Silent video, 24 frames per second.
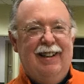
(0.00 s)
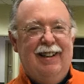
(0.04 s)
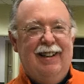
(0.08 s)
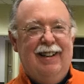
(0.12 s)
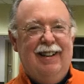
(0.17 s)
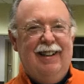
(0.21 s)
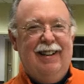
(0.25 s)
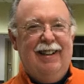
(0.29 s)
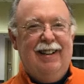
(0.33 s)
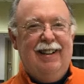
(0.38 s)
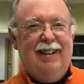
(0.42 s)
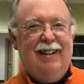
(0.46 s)

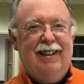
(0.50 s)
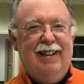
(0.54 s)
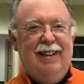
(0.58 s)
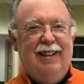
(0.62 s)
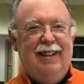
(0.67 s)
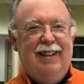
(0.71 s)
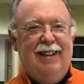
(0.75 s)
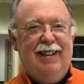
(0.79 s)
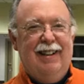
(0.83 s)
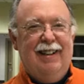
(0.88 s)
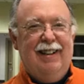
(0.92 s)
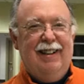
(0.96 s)

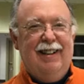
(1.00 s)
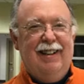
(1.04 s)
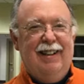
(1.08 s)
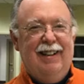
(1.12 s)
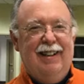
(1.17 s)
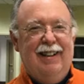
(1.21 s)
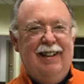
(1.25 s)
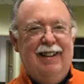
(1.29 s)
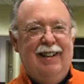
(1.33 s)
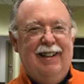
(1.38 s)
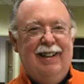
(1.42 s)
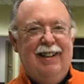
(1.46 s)

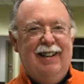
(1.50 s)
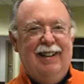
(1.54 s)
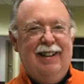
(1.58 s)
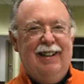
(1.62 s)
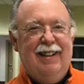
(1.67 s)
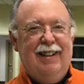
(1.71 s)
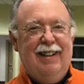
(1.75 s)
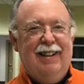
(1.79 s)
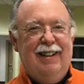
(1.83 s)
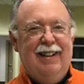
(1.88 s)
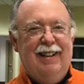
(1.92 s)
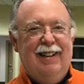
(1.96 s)

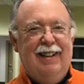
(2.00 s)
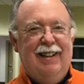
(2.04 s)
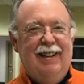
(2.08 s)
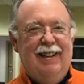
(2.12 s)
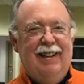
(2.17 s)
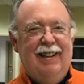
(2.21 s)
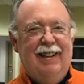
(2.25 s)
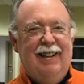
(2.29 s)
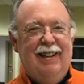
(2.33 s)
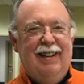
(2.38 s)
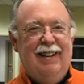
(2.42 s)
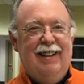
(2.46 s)

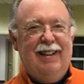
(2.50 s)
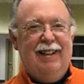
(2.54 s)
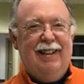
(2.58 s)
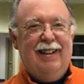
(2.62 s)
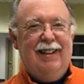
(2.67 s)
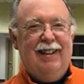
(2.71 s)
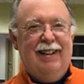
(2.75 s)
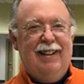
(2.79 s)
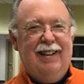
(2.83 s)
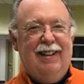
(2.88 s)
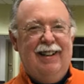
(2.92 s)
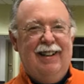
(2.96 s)

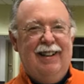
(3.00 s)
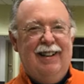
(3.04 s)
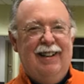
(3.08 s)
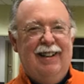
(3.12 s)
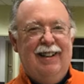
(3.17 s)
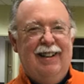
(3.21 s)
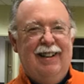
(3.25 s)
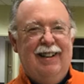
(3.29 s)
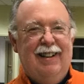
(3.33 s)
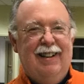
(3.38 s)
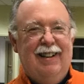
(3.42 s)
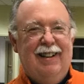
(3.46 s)

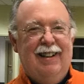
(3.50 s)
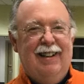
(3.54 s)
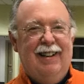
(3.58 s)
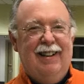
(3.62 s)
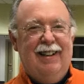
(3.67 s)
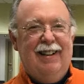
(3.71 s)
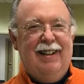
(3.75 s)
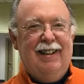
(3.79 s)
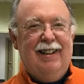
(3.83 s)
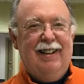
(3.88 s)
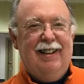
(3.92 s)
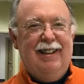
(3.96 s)

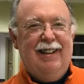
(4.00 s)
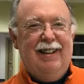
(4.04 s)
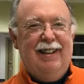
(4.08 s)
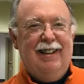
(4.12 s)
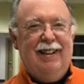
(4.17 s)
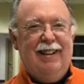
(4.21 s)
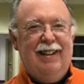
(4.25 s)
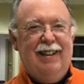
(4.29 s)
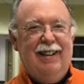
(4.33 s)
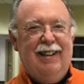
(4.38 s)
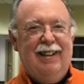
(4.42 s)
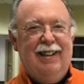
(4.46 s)

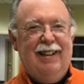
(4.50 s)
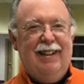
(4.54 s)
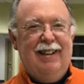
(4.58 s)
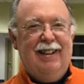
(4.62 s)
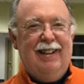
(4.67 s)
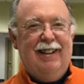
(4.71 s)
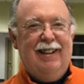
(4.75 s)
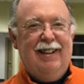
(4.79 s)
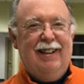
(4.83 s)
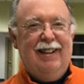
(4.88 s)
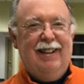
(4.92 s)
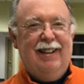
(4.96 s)
No words are spoken by the person on screen.